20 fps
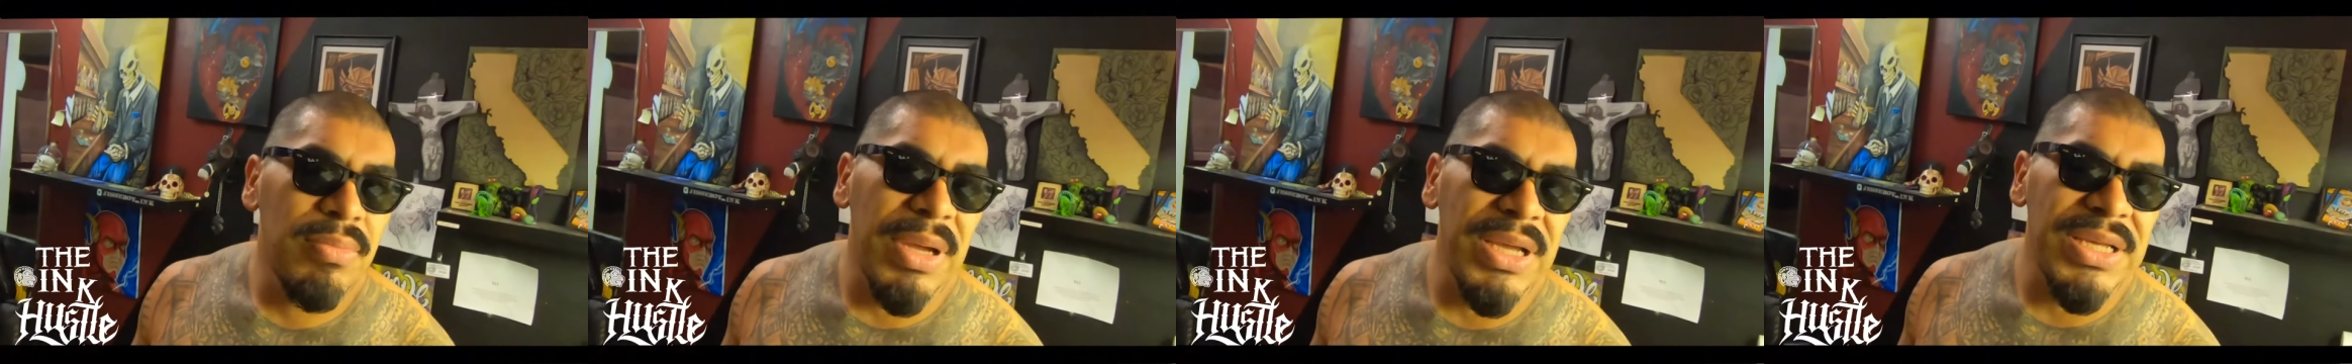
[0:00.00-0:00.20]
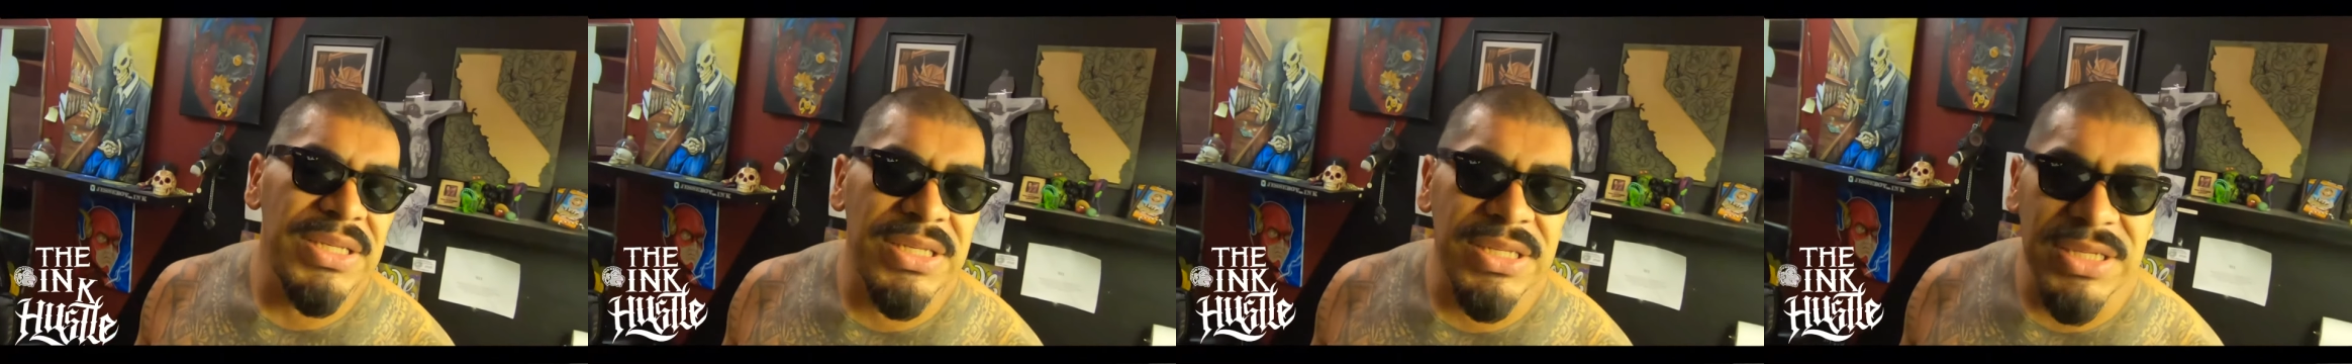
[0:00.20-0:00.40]

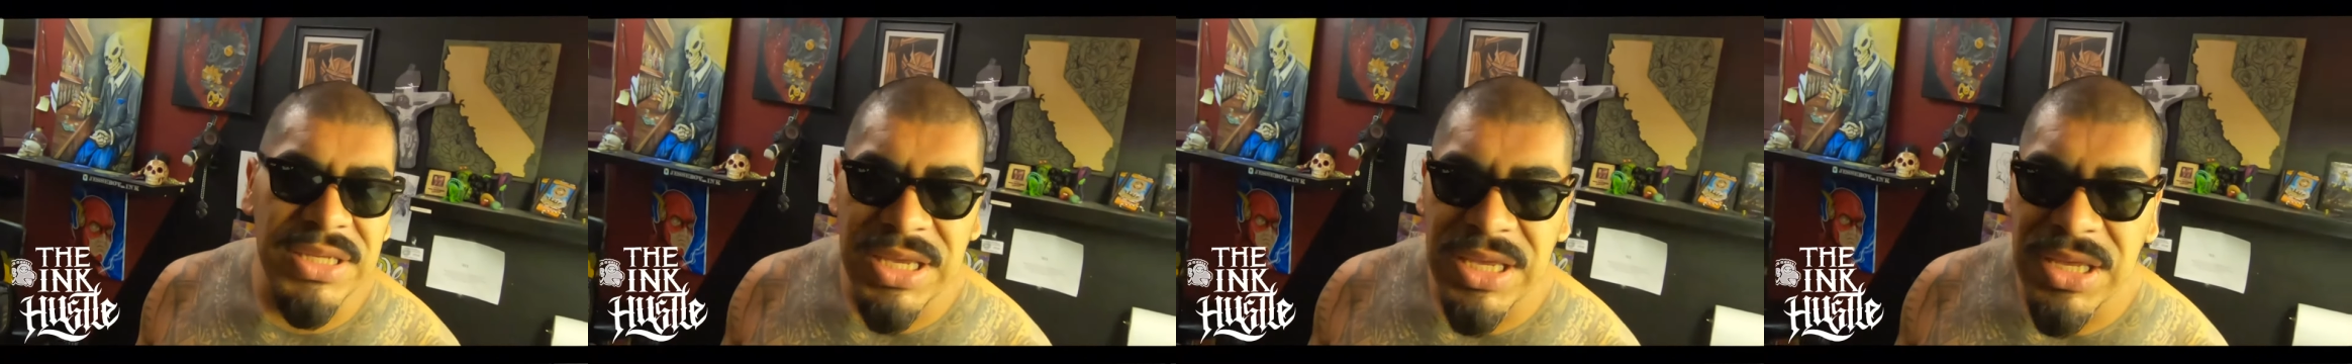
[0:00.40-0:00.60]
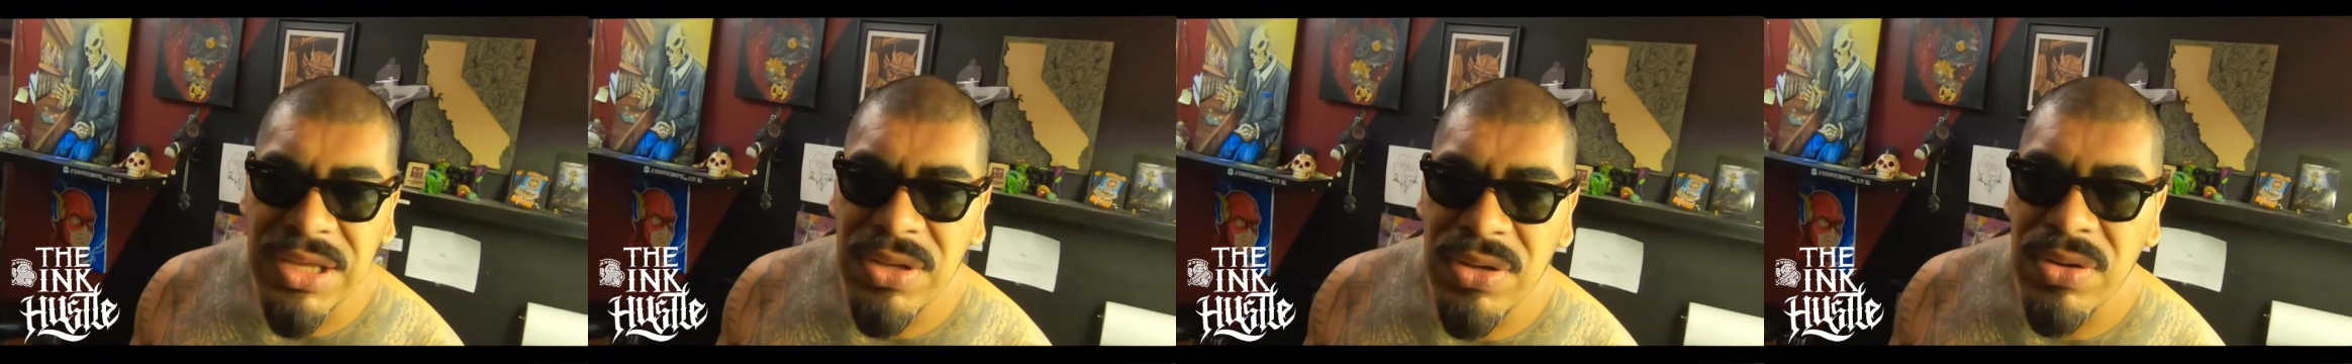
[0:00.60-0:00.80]

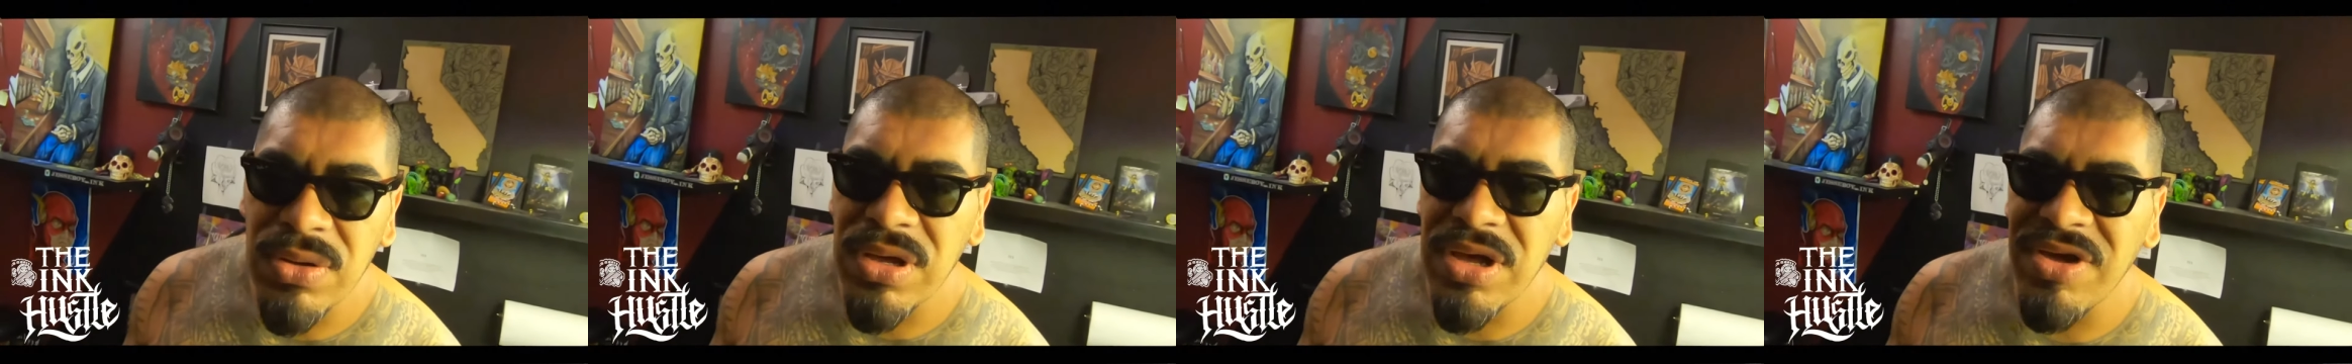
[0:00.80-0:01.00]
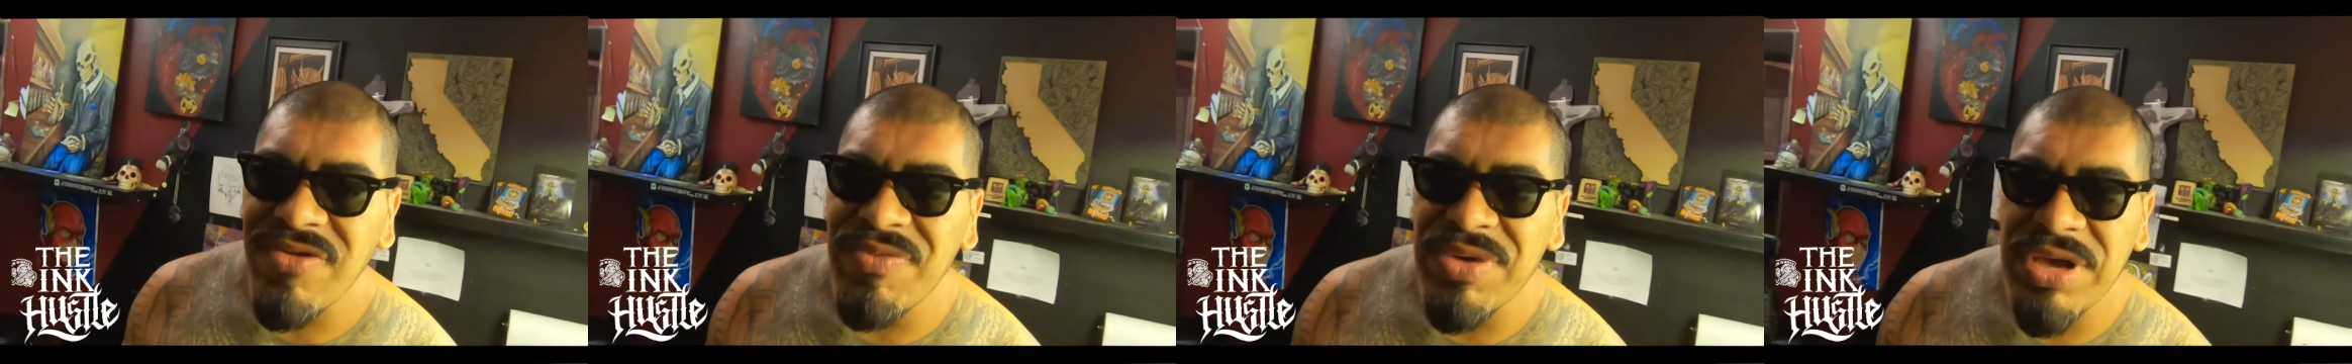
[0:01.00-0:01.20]
skill
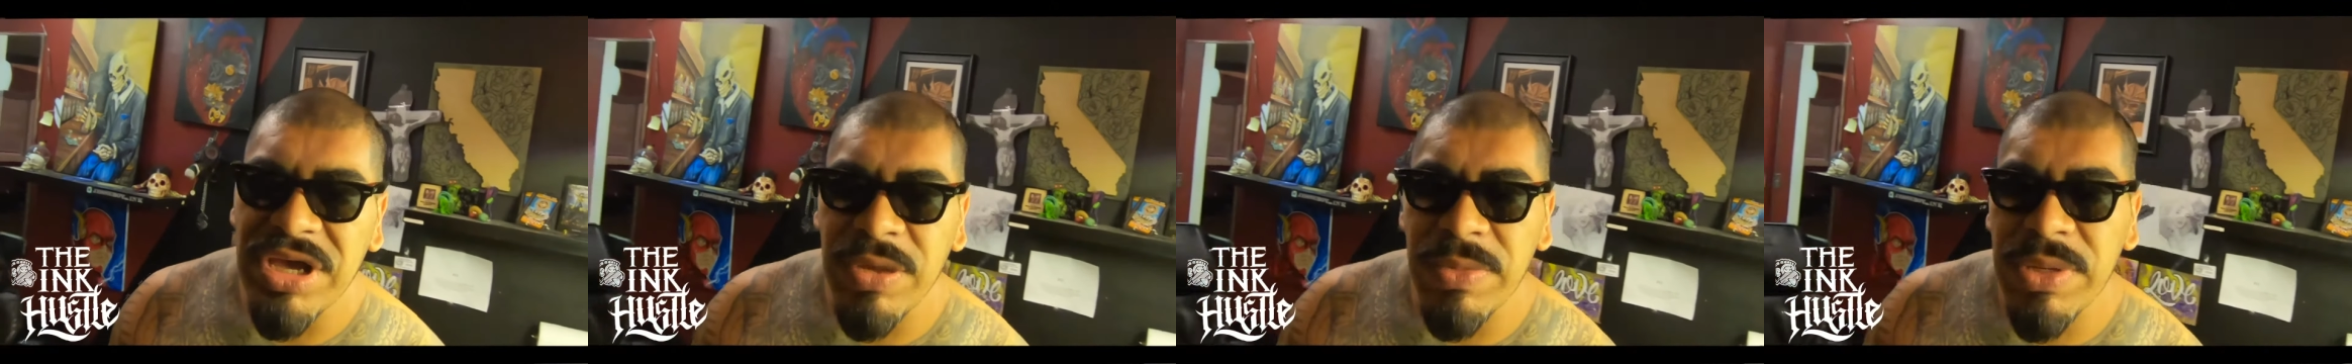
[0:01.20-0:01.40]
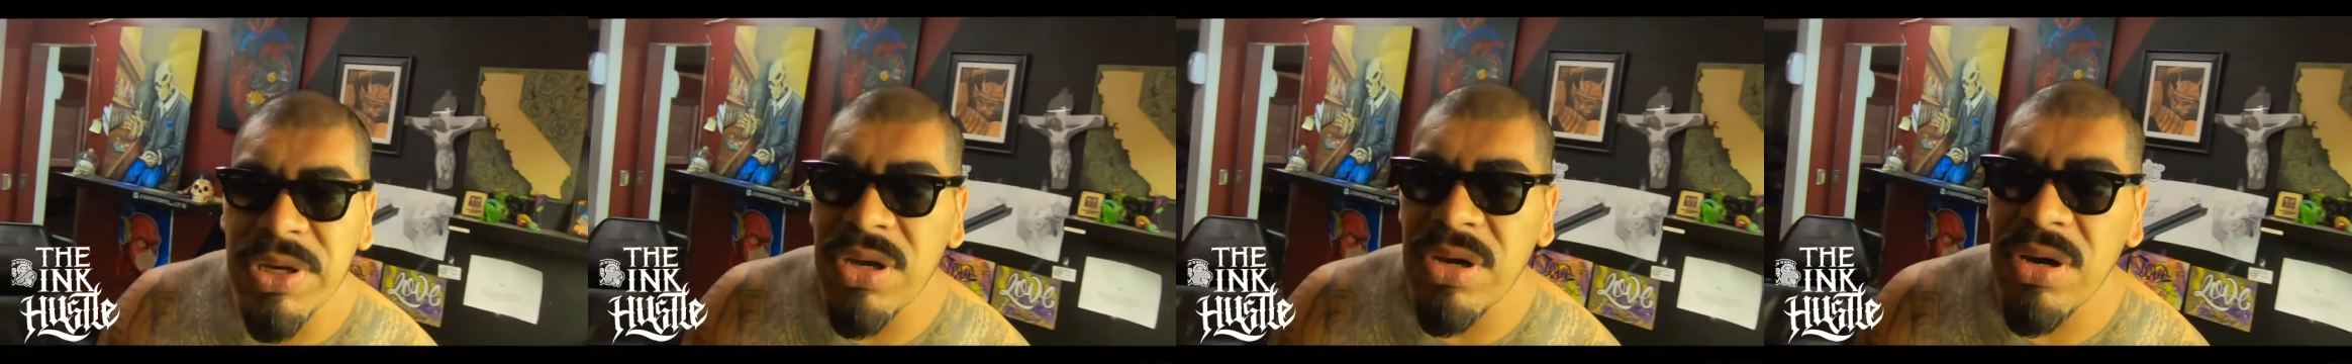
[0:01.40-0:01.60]
of
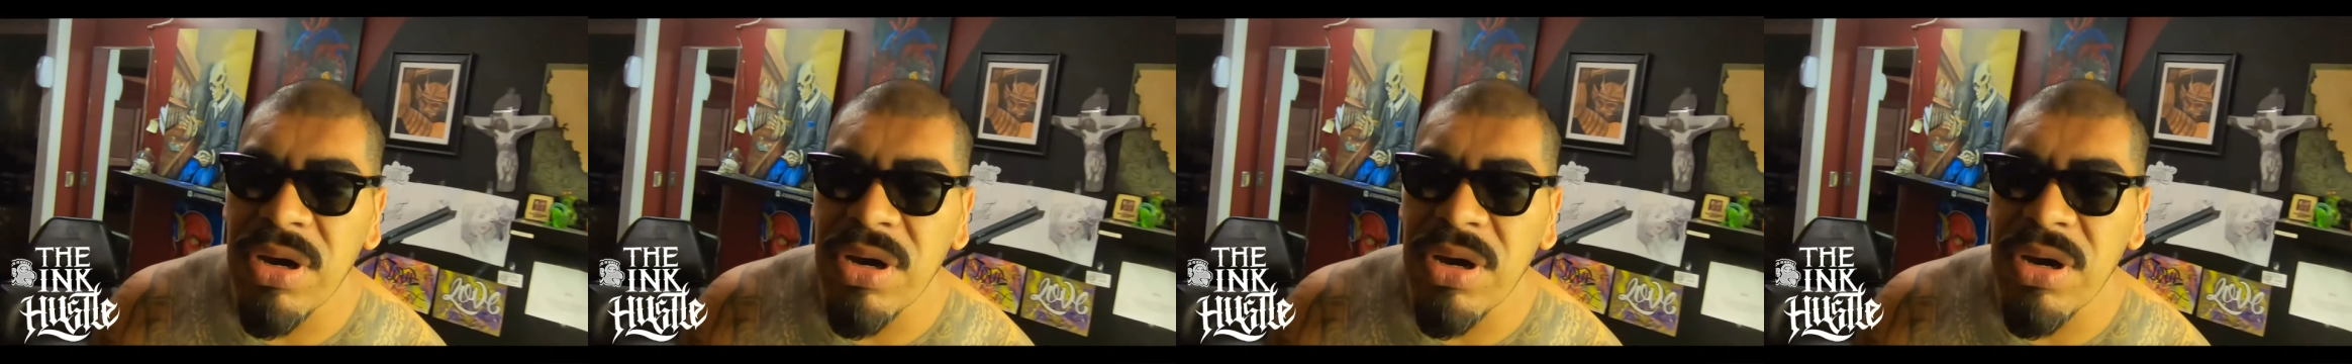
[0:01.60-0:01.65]
becoming an